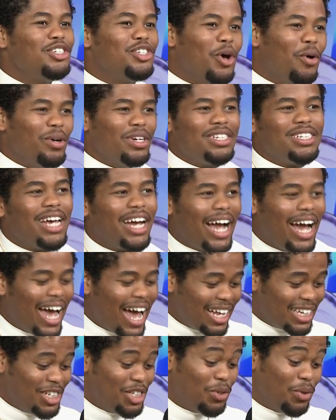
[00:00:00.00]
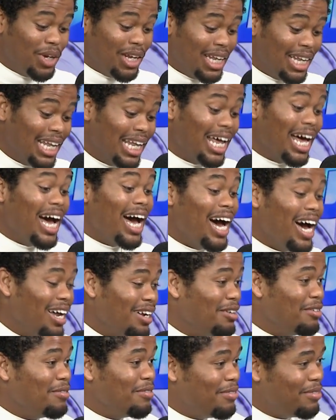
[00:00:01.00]
So it's like I had to do a
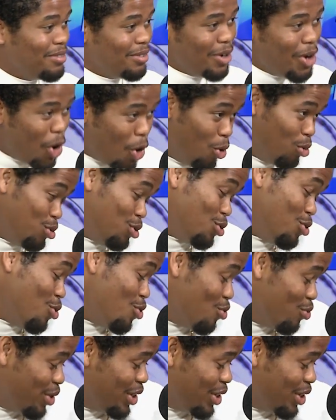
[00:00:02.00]
lot of old school